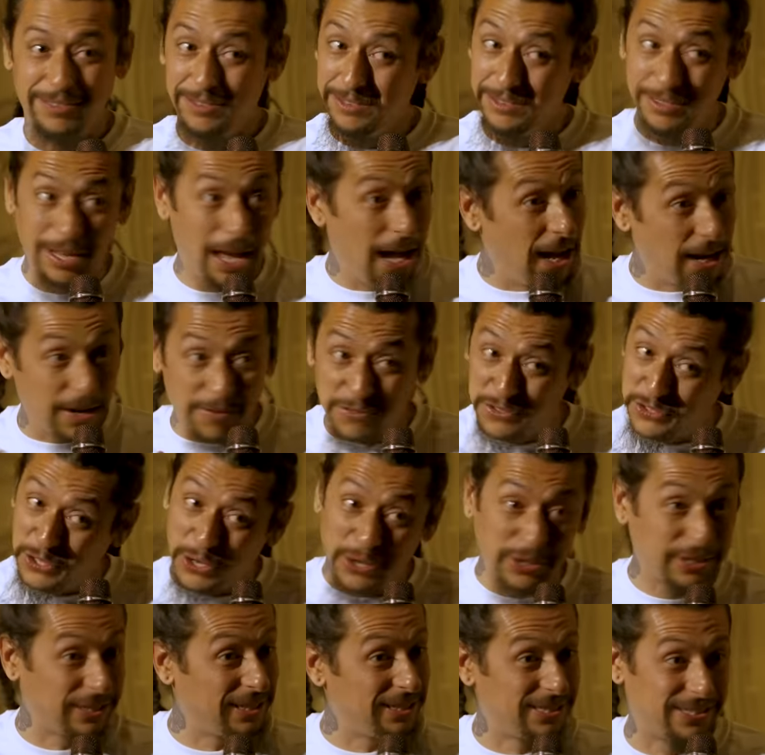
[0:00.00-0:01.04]
Not of
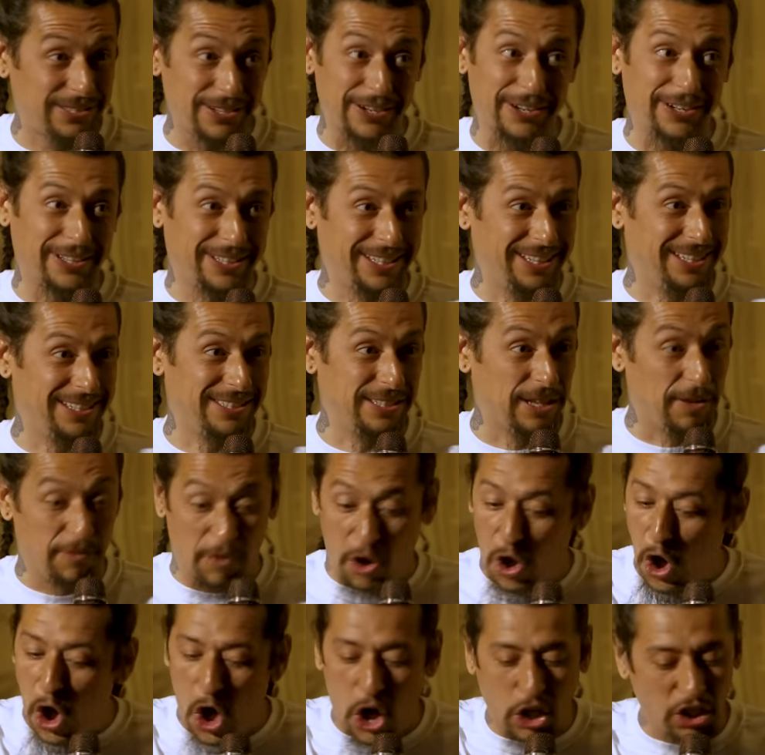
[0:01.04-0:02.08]
Circus Circus, of
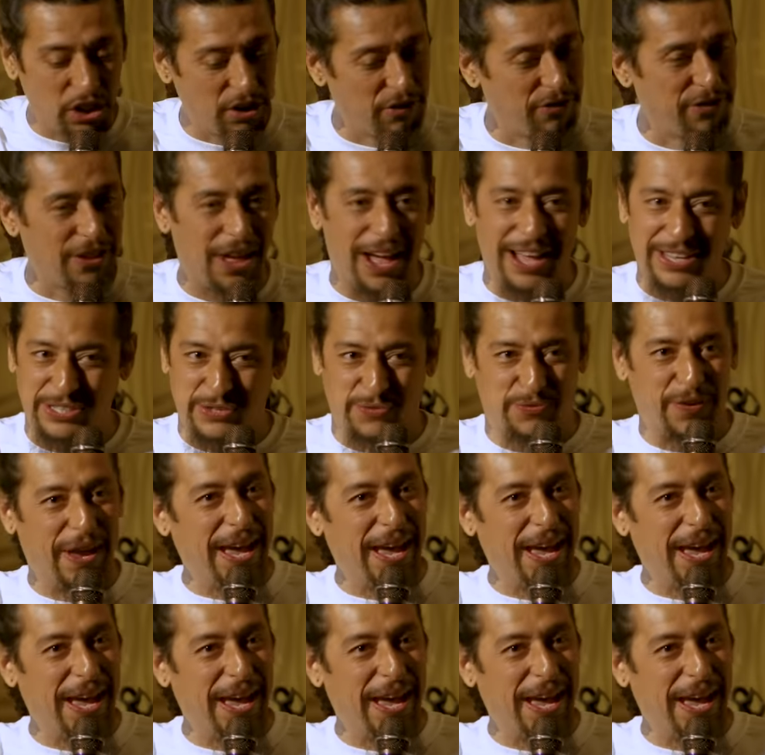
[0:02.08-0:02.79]
all of Las